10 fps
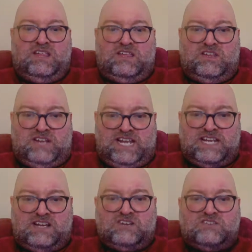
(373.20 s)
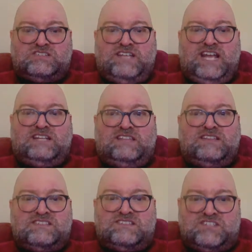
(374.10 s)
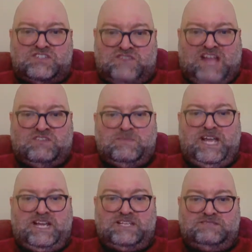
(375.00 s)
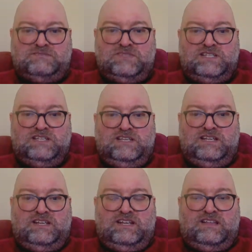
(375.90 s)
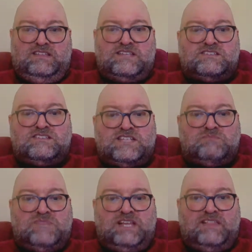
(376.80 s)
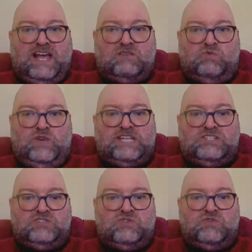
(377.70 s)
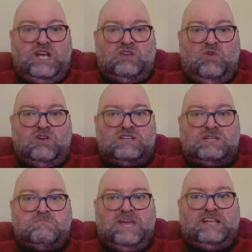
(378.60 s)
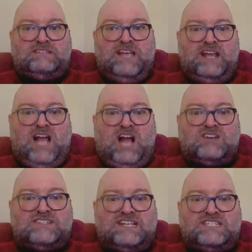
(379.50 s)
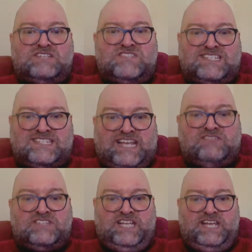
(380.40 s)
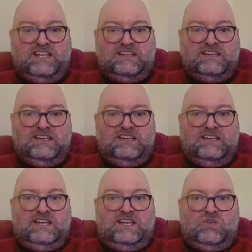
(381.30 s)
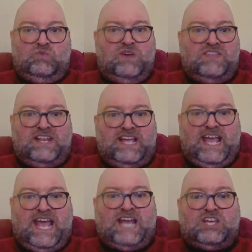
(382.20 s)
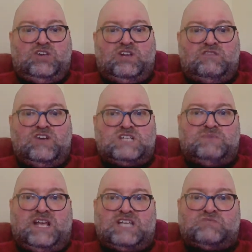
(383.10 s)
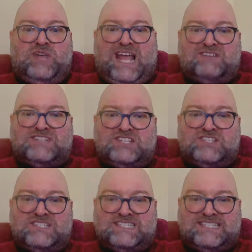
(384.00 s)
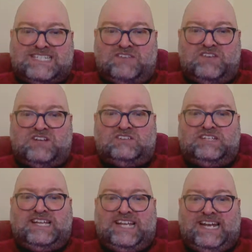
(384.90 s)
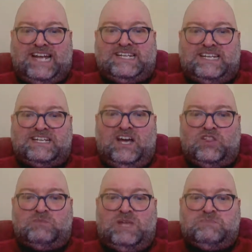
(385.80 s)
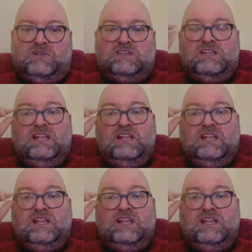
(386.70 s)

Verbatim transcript: You need to understand that this is a survival mechanism. This is something that we do in order to maintain our sense of safety within a chaotic universe because we have such difficulty connecting to other people.